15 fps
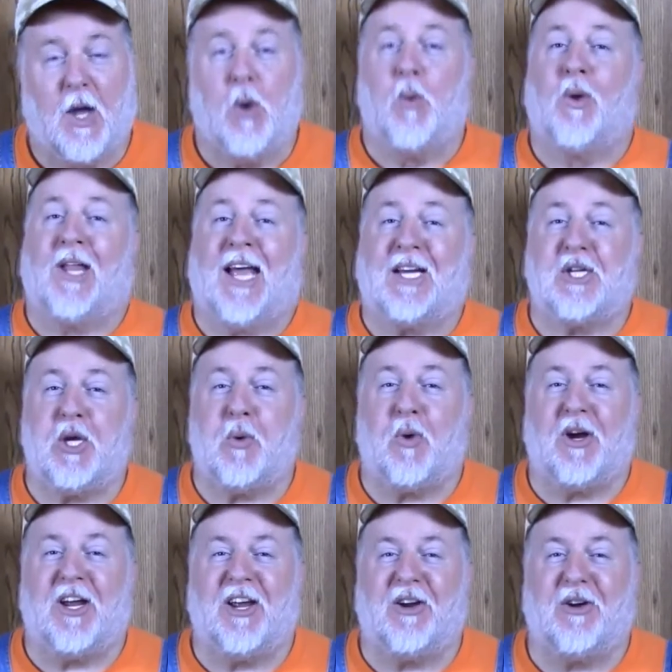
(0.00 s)
Well, actually,
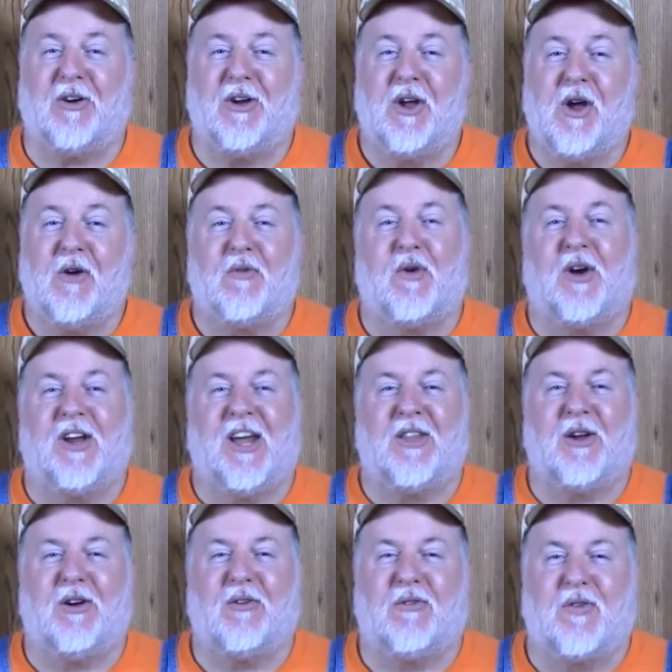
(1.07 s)
we're here for
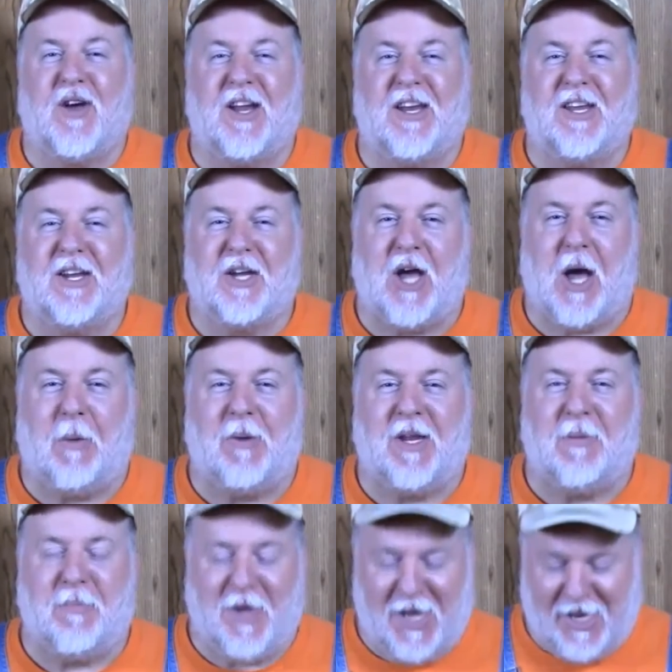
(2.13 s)
another fun
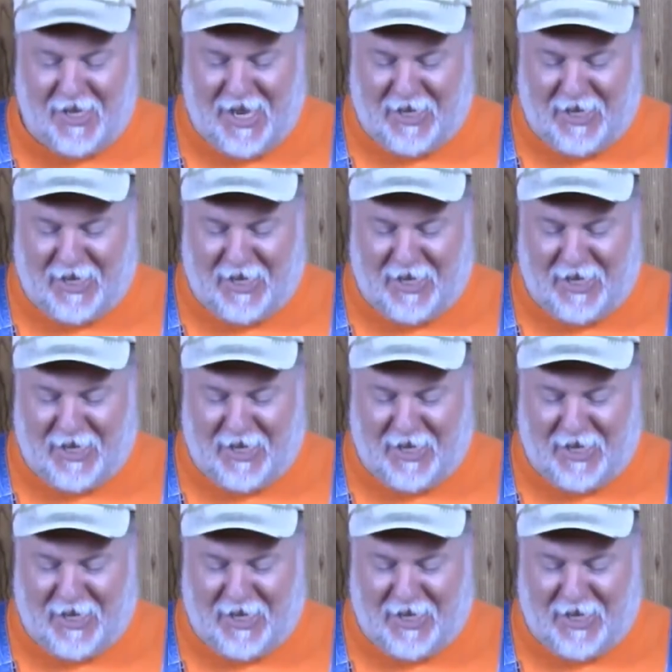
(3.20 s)
comedy bit.